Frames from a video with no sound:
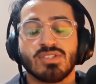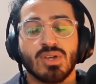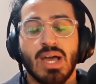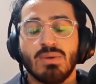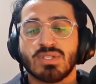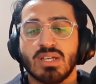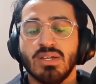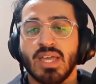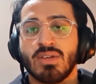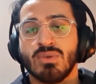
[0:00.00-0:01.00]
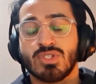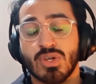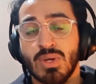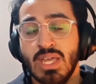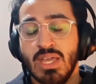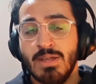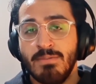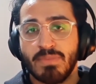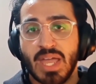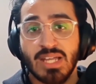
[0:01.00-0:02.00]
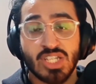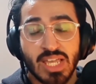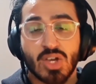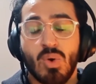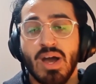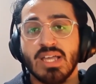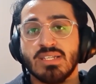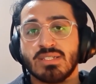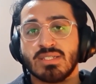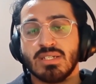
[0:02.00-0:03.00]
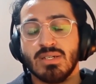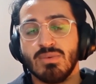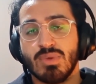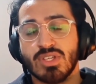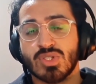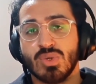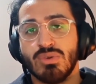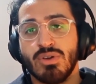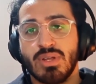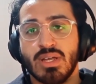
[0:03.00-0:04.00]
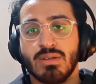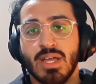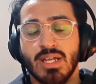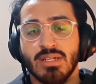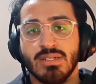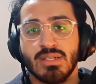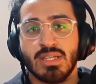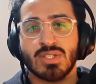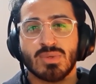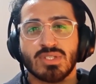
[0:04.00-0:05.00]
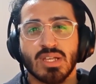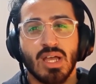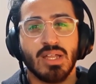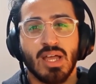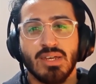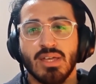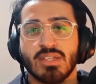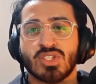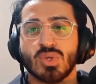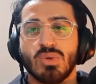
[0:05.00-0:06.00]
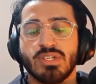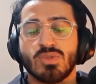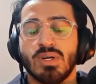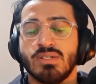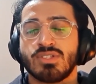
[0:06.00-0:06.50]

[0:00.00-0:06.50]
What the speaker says: So I was like, okay, cool. So I actually inquired with the store owner, and this was another store as well.